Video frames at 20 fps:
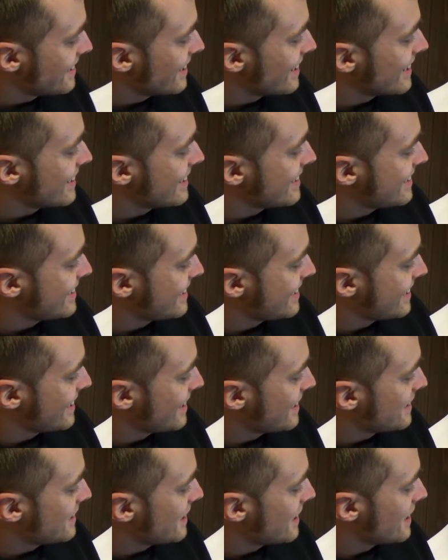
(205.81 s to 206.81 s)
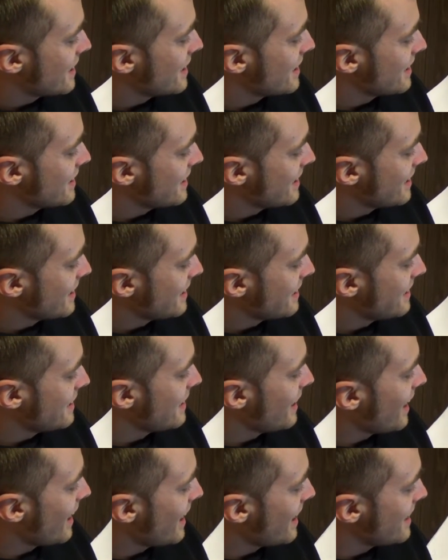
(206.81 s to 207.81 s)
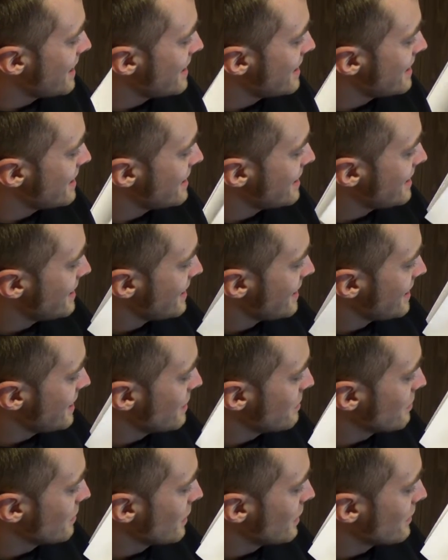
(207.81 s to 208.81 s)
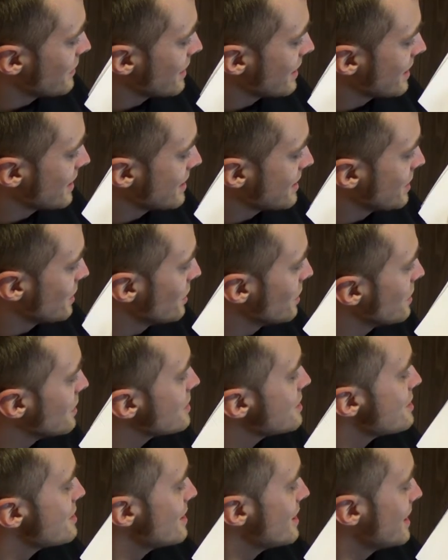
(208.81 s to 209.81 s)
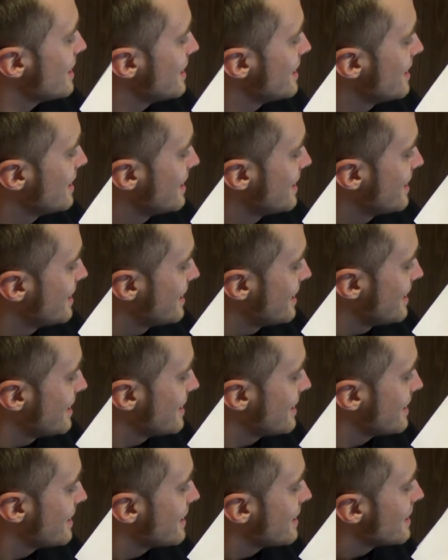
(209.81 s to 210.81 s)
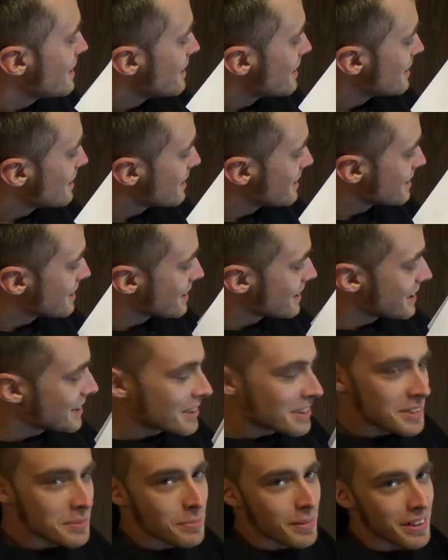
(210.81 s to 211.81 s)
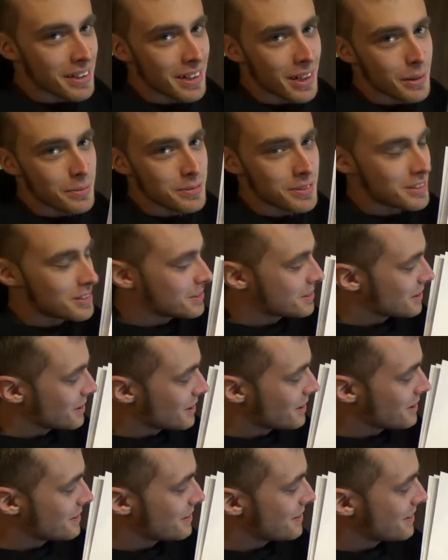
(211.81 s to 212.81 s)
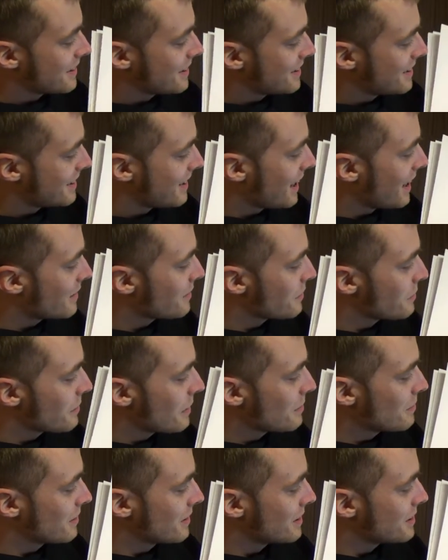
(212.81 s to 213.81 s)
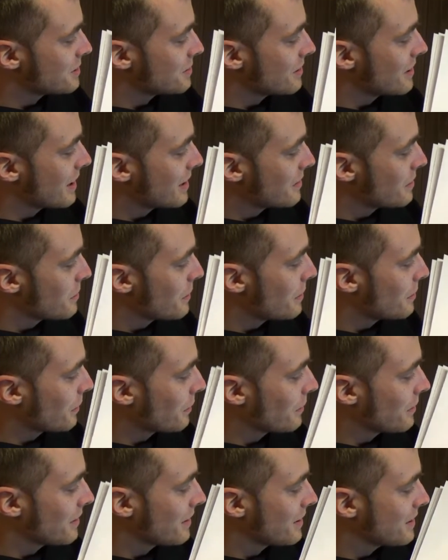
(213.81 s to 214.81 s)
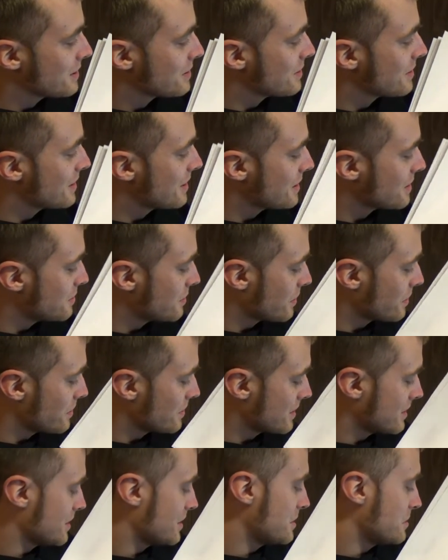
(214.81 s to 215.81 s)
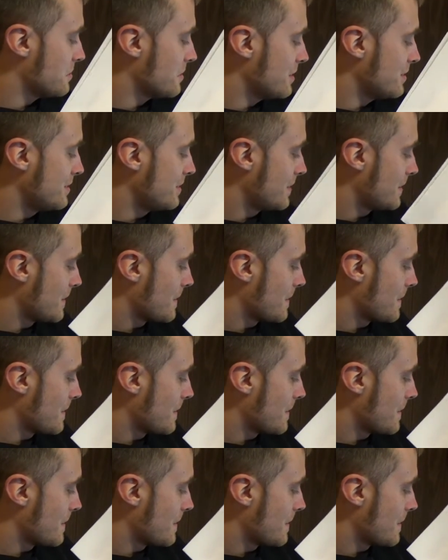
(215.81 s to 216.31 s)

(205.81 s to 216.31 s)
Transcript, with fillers: nice. I I am loving this. Holy shit. Oh, look at it. It's my Cops to Sew. And I remember this one. I remember what this one. This one was a good one.